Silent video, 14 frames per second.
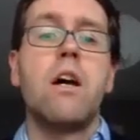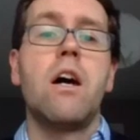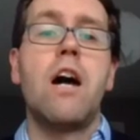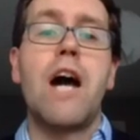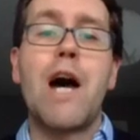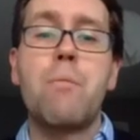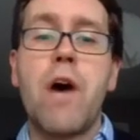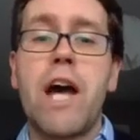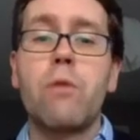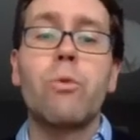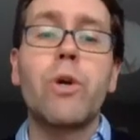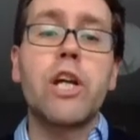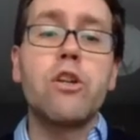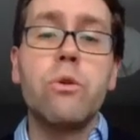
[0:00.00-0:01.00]
And
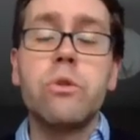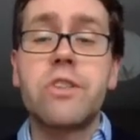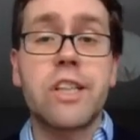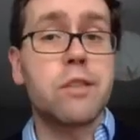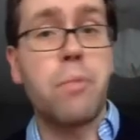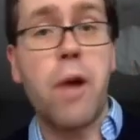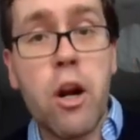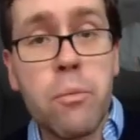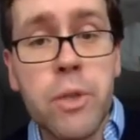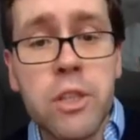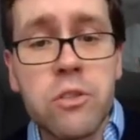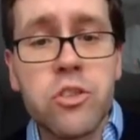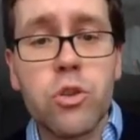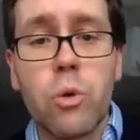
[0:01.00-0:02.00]
we can use
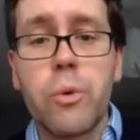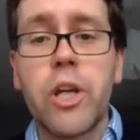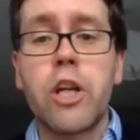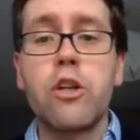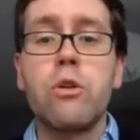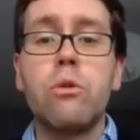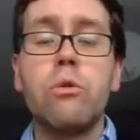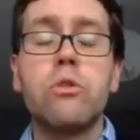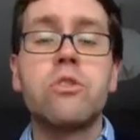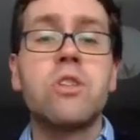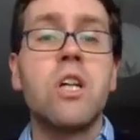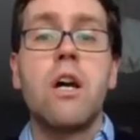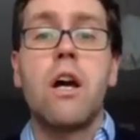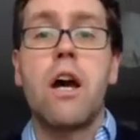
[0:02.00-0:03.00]
experiments, or we can
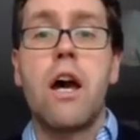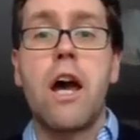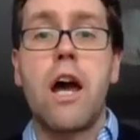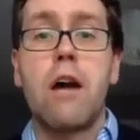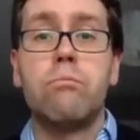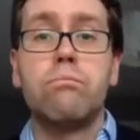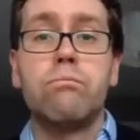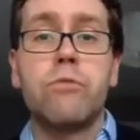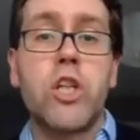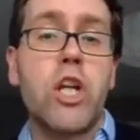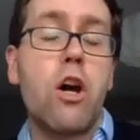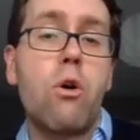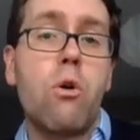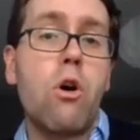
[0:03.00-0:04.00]
use
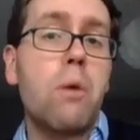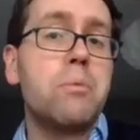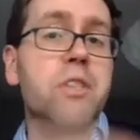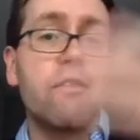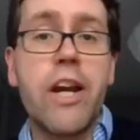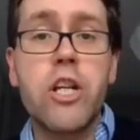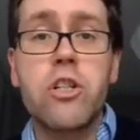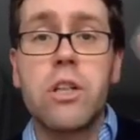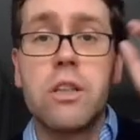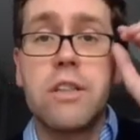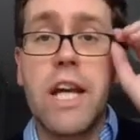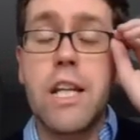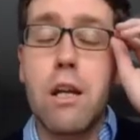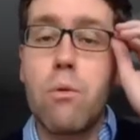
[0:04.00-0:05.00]
observational
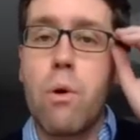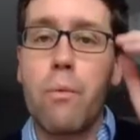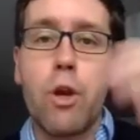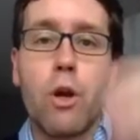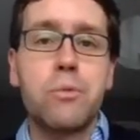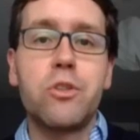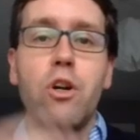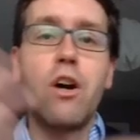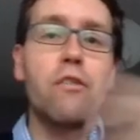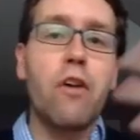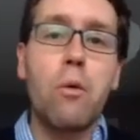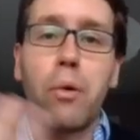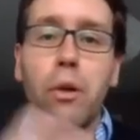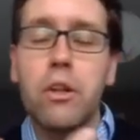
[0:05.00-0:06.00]
data where we observe
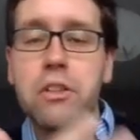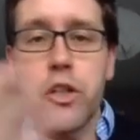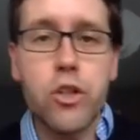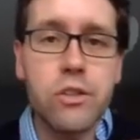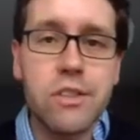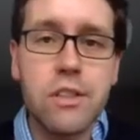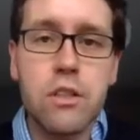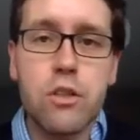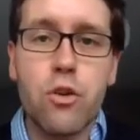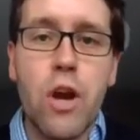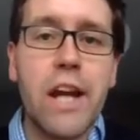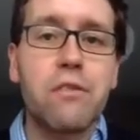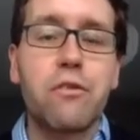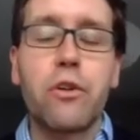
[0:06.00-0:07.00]
how politicians
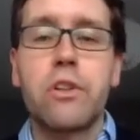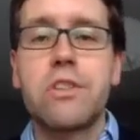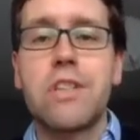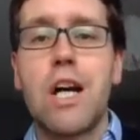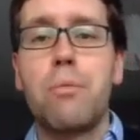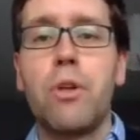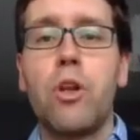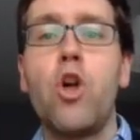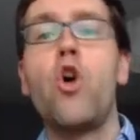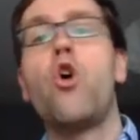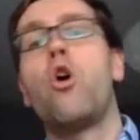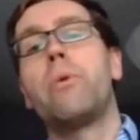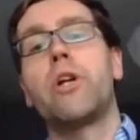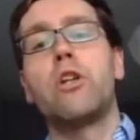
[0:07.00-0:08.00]
interact, for example,
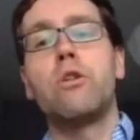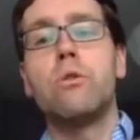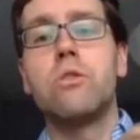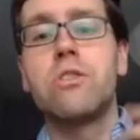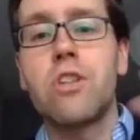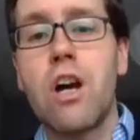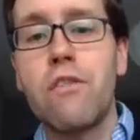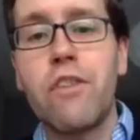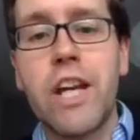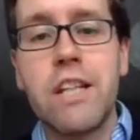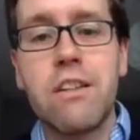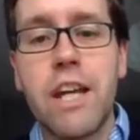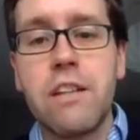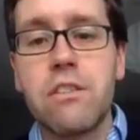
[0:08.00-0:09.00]
or we can use survey
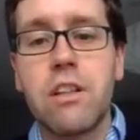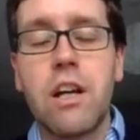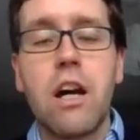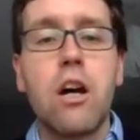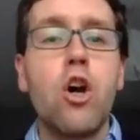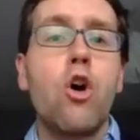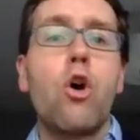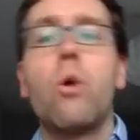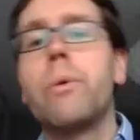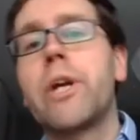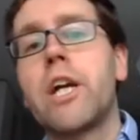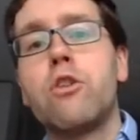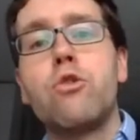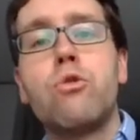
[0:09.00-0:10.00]
data, or we
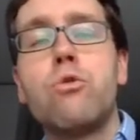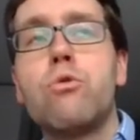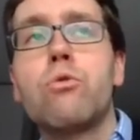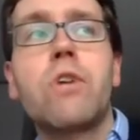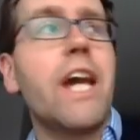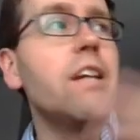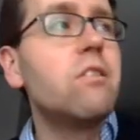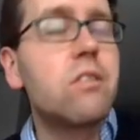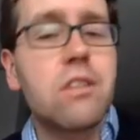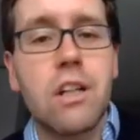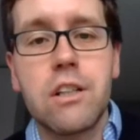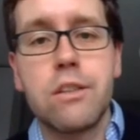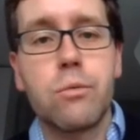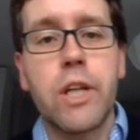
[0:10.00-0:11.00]
can do case
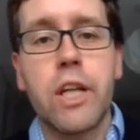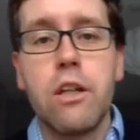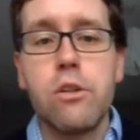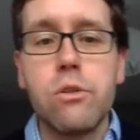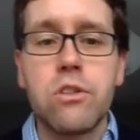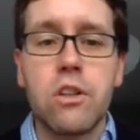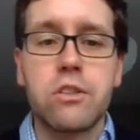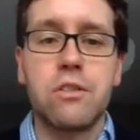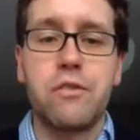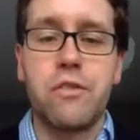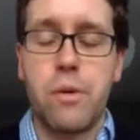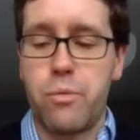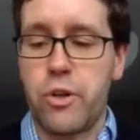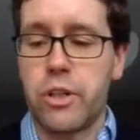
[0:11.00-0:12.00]
studies. We can use lots of
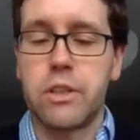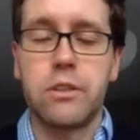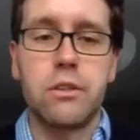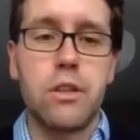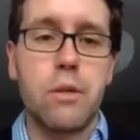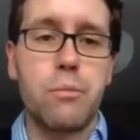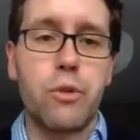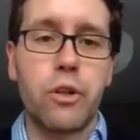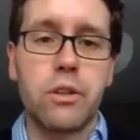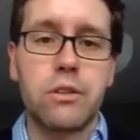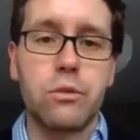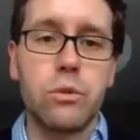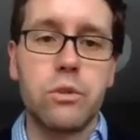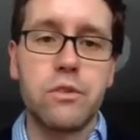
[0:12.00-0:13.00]
empirical
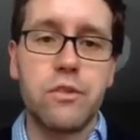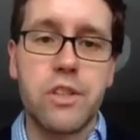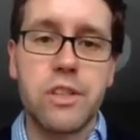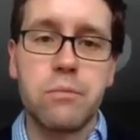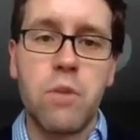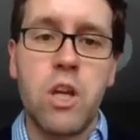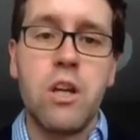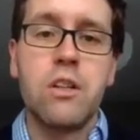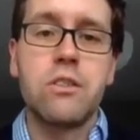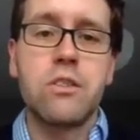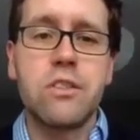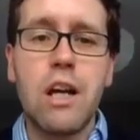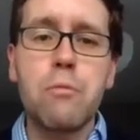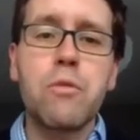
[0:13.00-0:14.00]
tools for this.
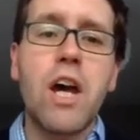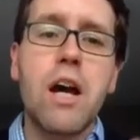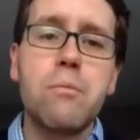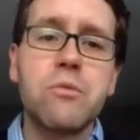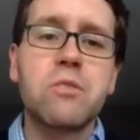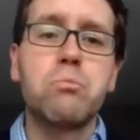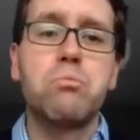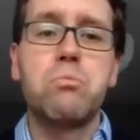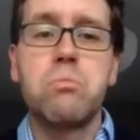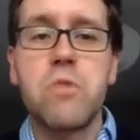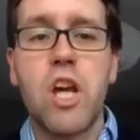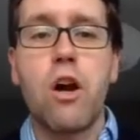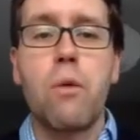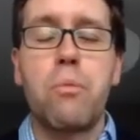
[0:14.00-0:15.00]
So sometimes
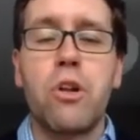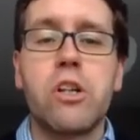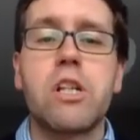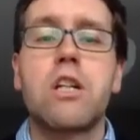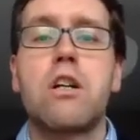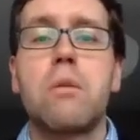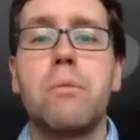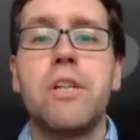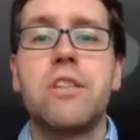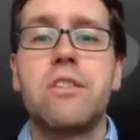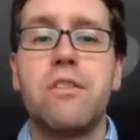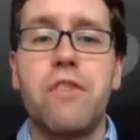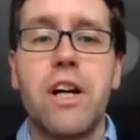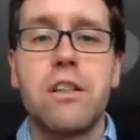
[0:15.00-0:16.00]
political economy is
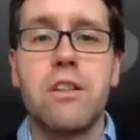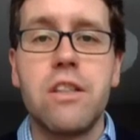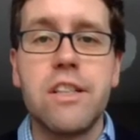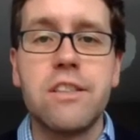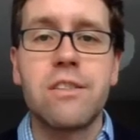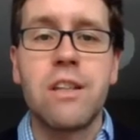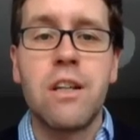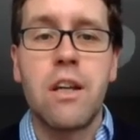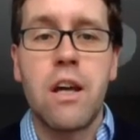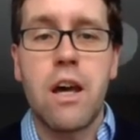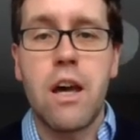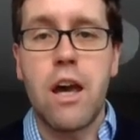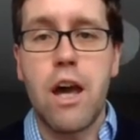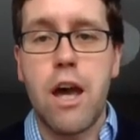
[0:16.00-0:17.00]
defined in
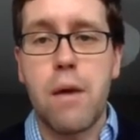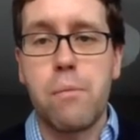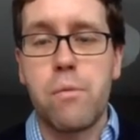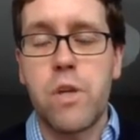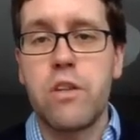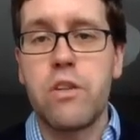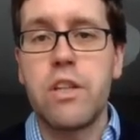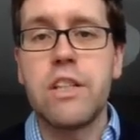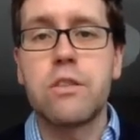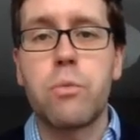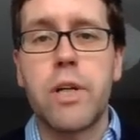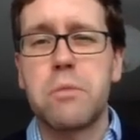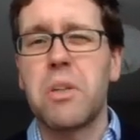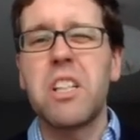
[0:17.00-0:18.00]
these
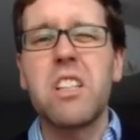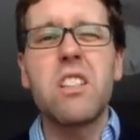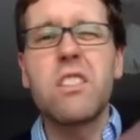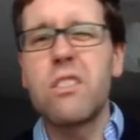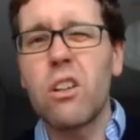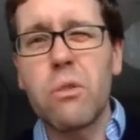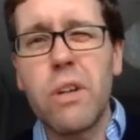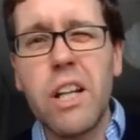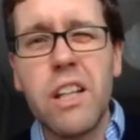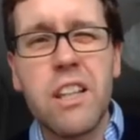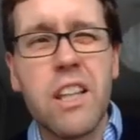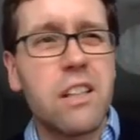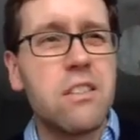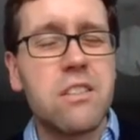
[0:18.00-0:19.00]
ways, but it's not really
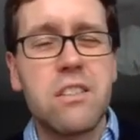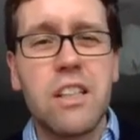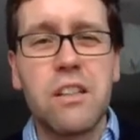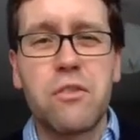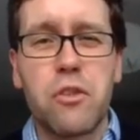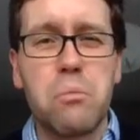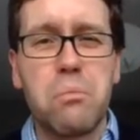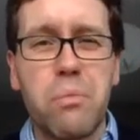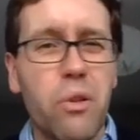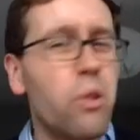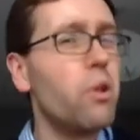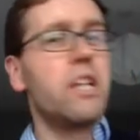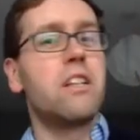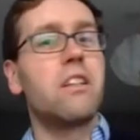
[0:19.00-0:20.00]
that distinct from
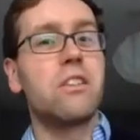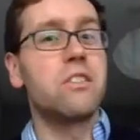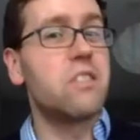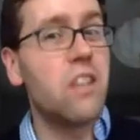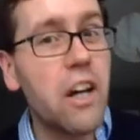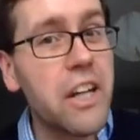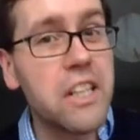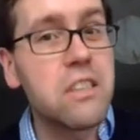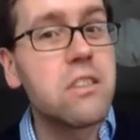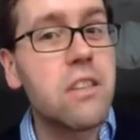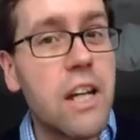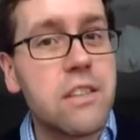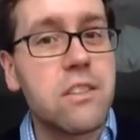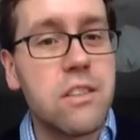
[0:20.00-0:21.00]
political science
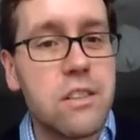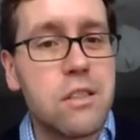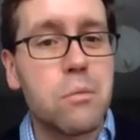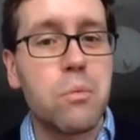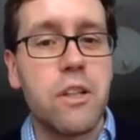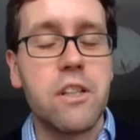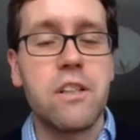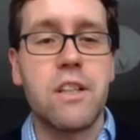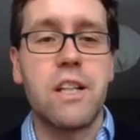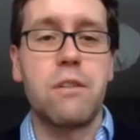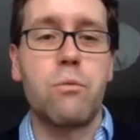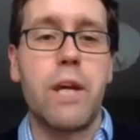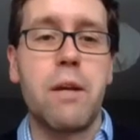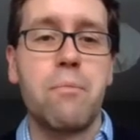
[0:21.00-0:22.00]
as a discipline in
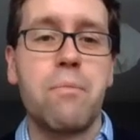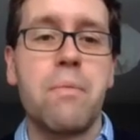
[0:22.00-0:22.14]
that way.